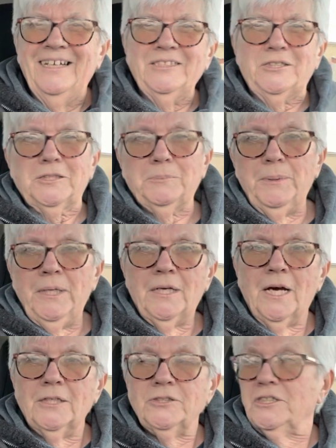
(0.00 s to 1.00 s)
Just
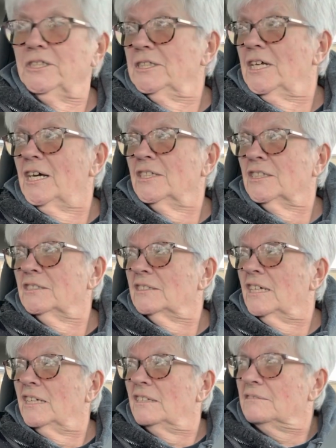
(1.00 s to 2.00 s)
because she doesn't
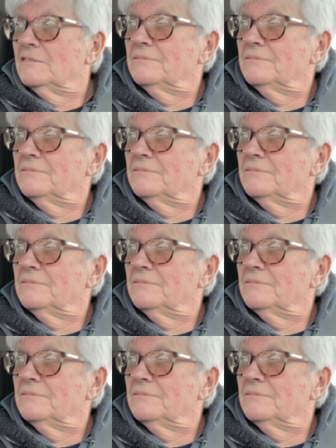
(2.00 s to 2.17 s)
get.